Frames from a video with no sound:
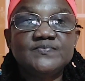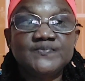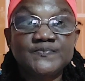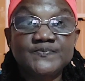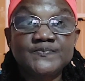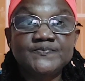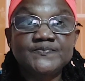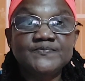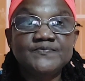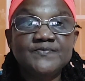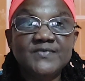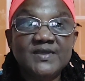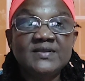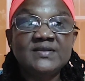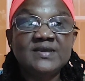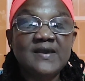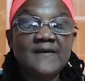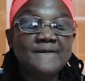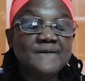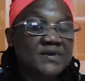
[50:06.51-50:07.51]

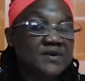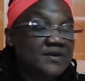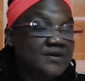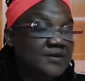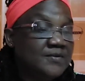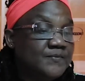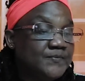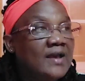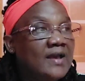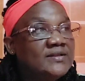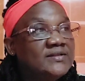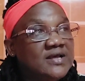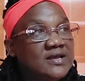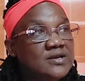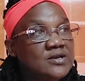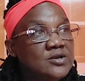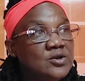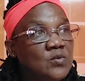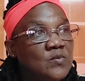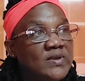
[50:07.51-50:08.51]
It can be. And
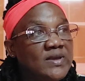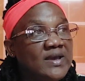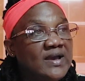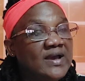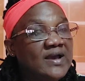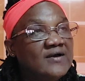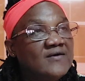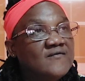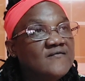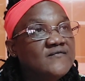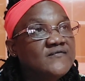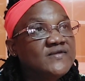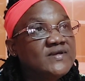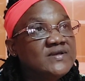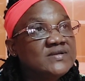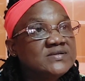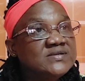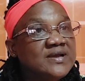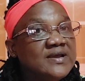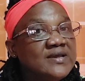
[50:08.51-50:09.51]
then now we have
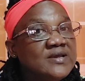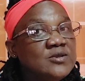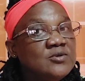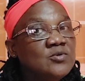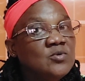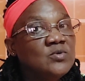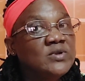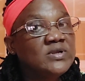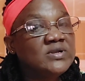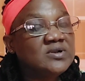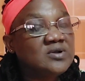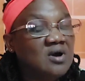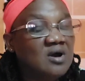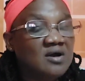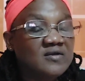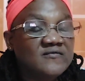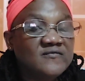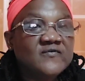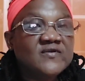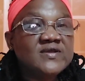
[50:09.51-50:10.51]
things like, little
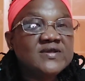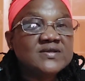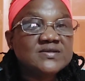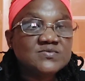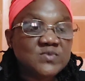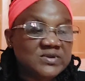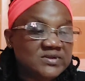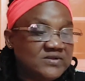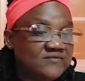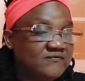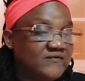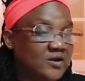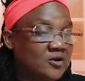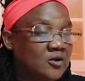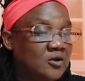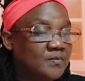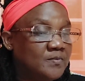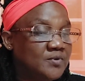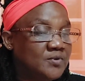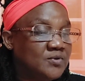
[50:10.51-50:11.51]
conflicts will
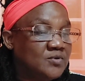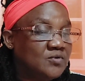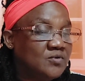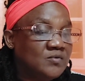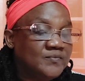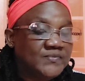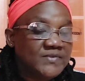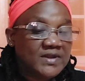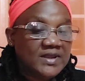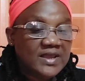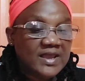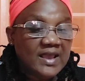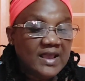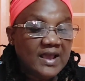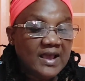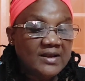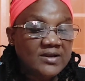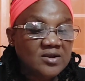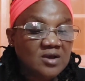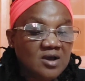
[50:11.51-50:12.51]
develop,
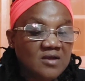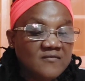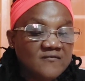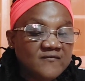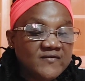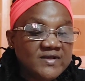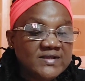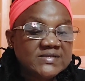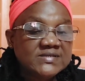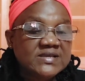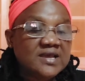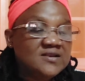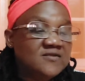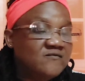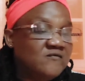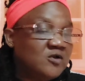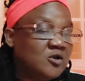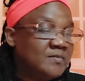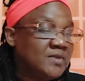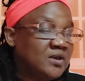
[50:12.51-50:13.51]
and conflicts can
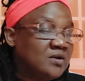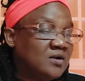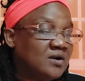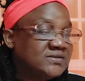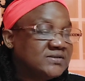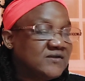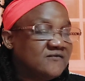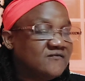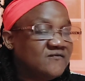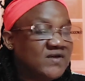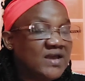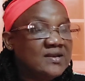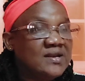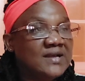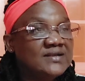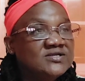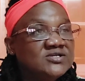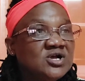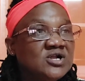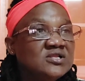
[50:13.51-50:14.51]
develop because of
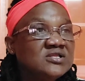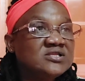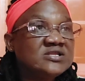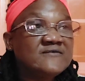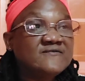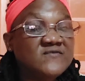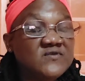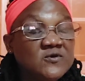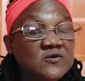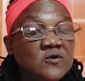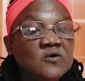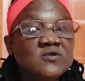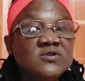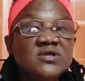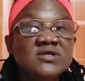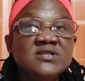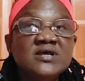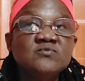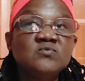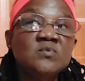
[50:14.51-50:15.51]
financial
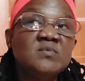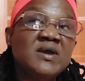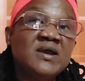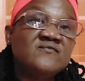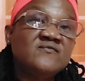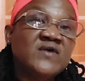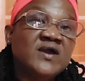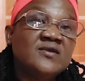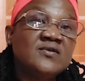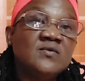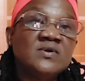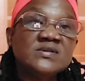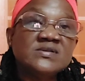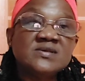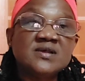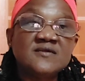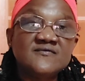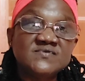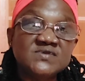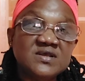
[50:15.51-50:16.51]
difficulty that we might find
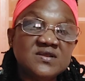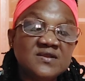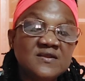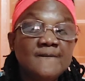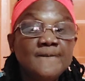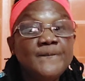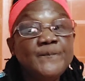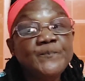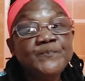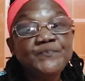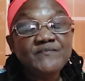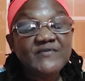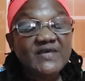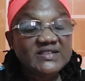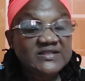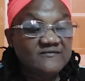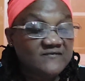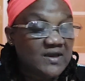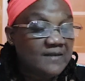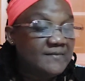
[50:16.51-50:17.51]
ourselves in.
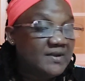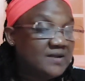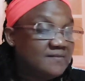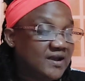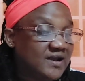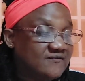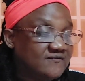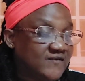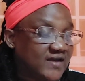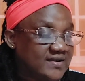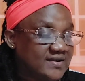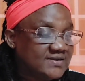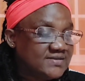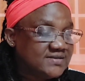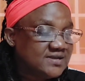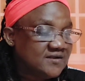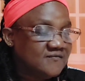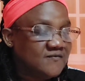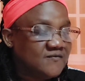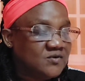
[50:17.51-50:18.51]
The family might find
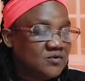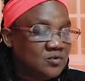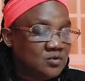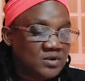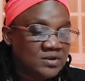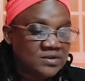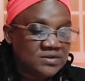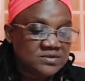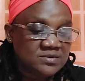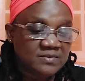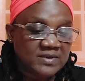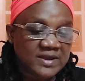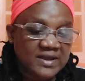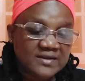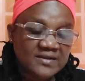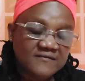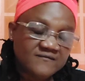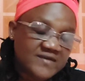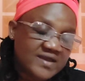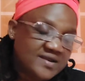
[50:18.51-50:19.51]
itself, in some
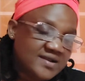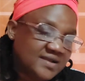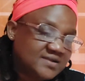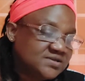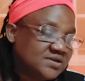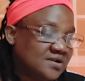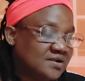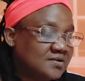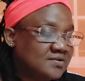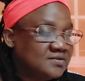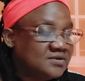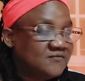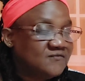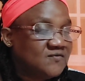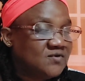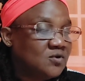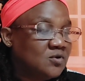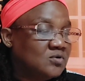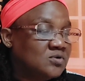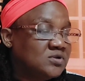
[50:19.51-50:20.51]
kind of financial
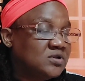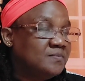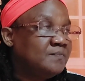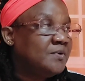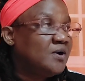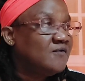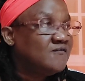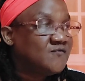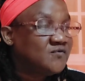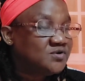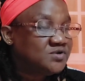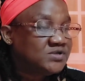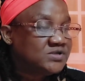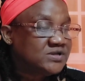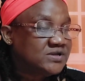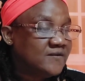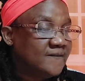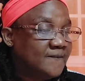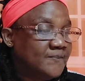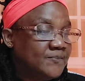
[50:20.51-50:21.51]
difficulty,
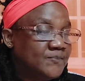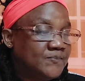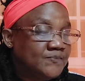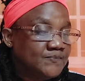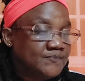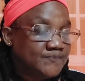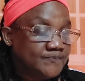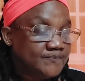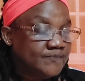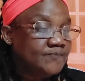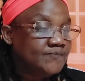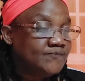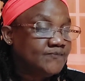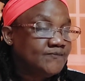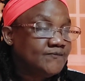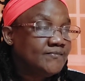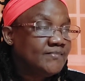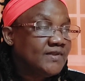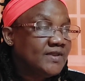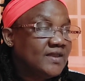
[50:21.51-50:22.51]
poverty.
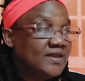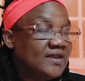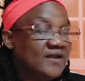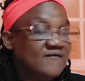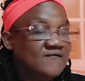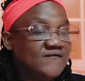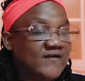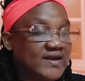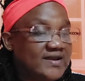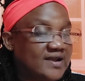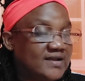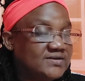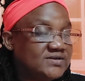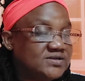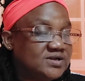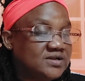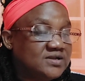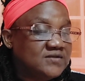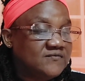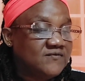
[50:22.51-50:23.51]

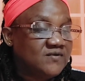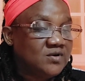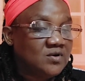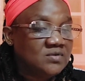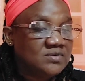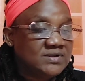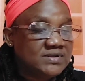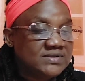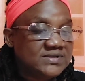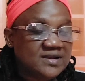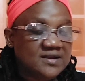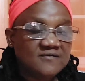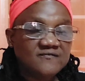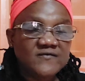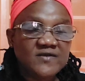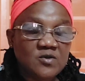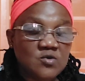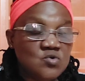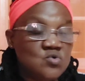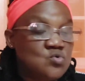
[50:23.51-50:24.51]
Financial difficulties can
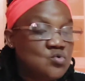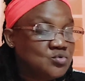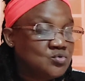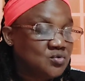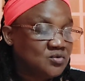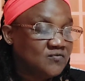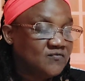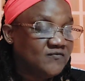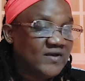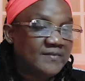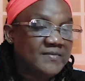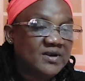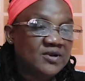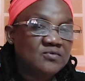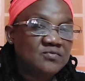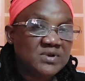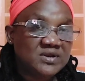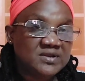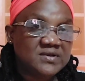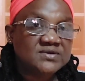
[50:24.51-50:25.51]
affect good
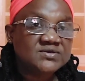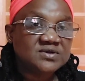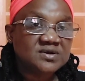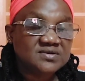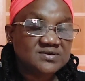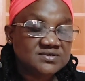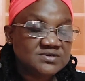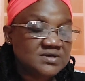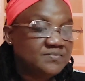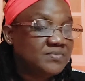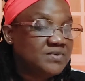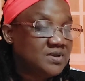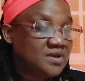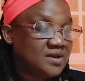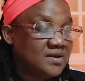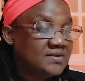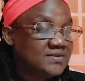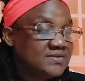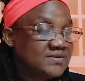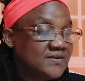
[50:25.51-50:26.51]
family relationship,
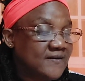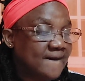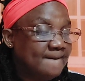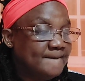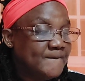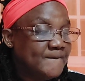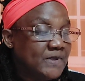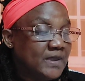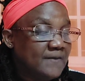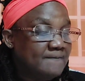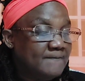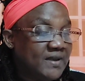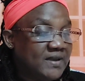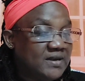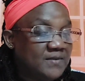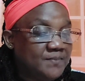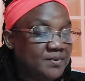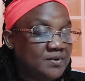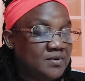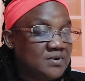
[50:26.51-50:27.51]
yes.
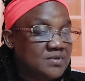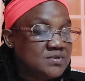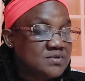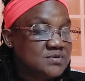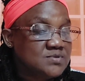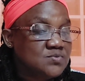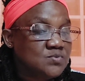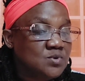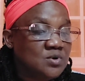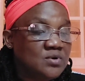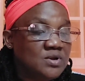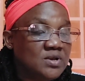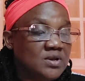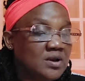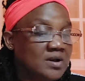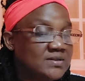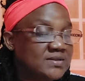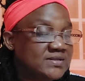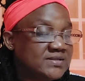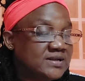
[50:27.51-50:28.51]
Many persons worry
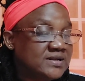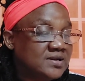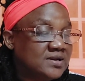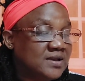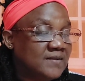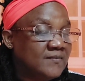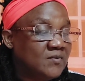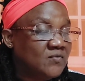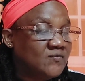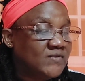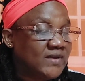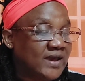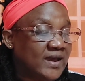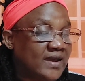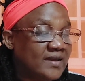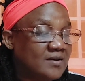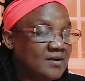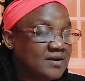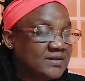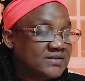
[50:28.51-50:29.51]
constantly about the
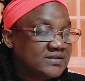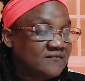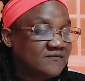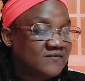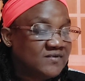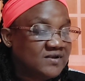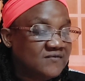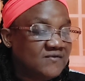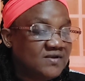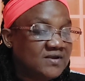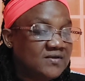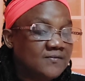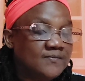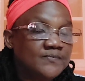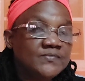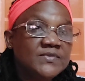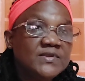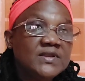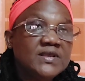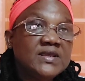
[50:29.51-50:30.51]
high cost of living.
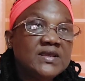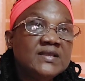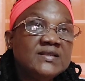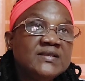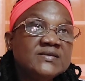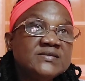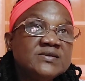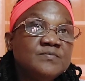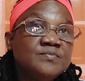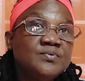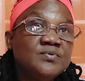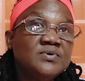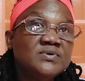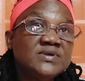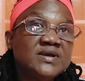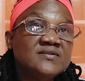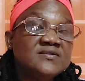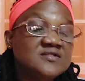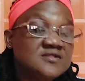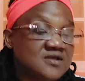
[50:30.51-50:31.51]
It is
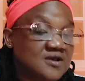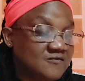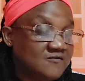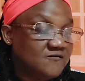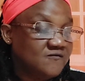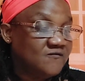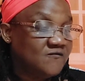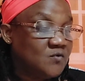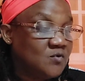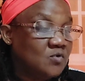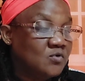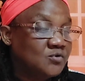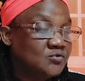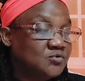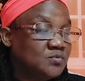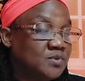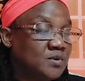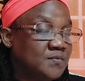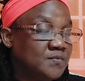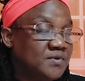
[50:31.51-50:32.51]
important, therefore,
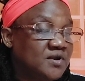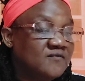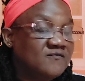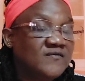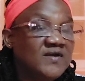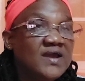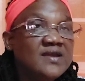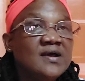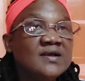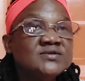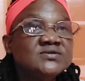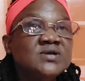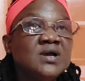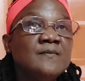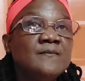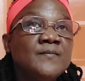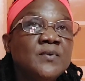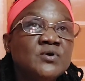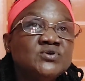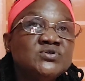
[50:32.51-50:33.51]
to prepare
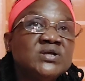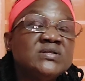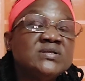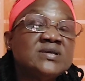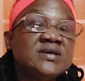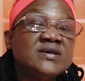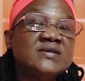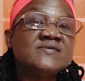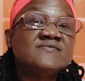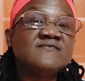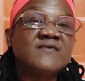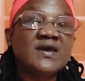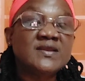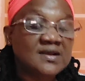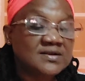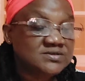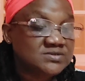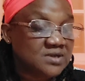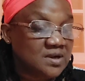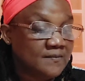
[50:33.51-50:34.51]
financial budget. Yes,
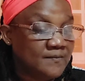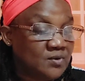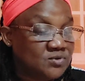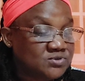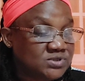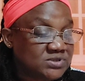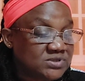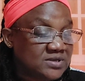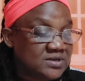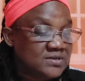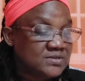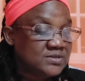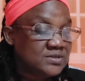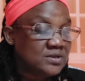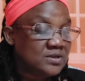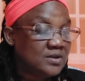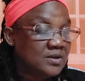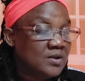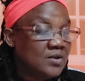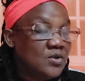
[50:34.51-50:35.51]
financial budgeting is
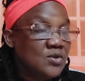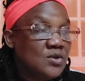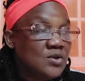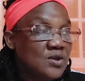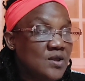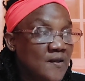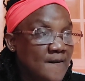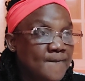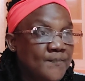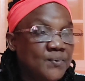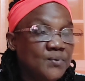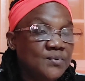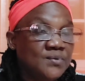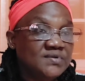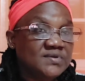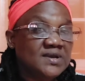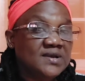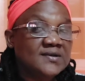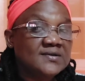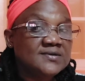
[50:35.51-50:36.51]

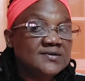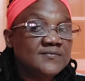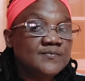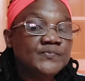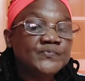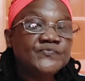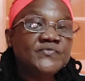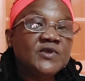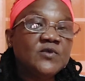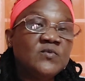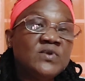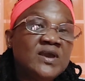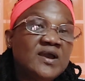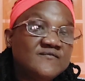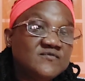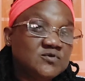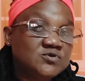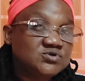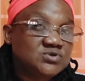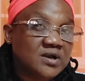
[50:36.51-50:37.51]
important. We
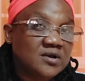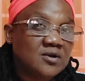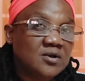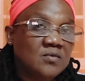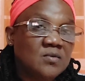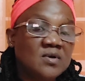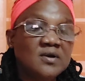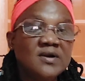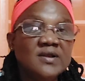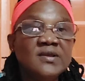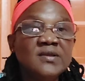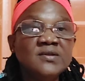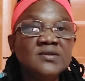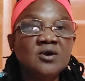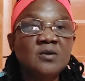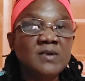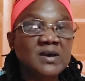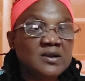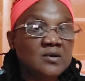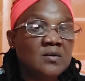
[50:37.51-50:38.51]
have to track our
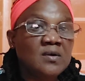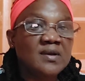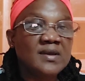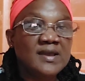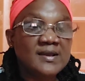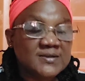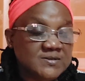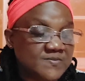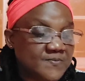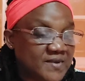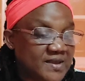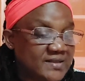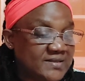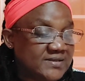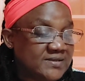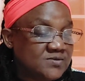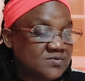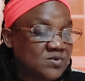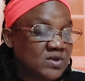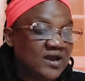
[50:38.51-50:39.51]
income and our
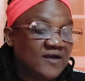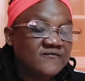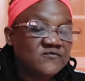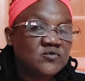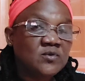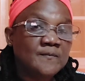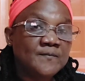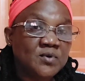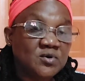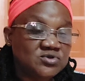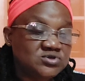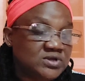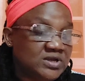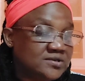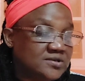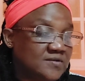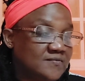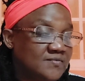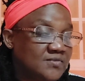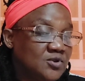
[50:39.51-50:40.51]
expenses. We have to
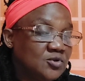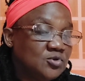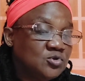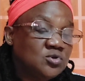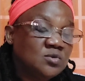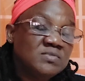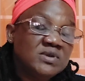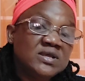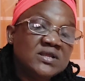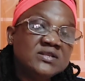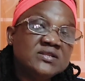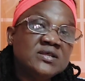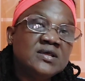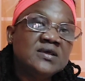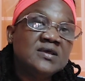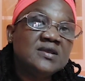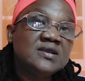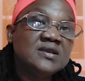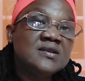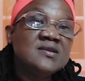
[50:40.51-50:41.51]
budget to meet
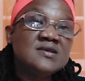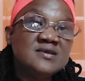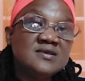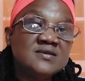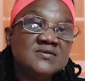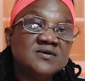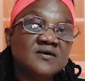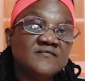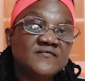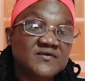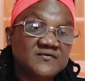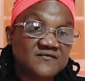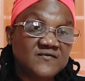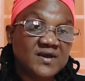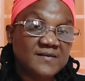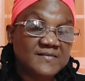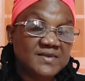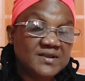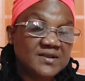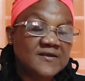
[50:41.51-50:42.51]
the needs of the
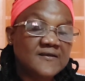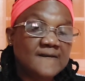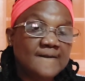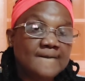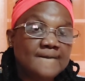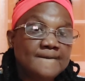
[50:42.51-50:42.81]
family.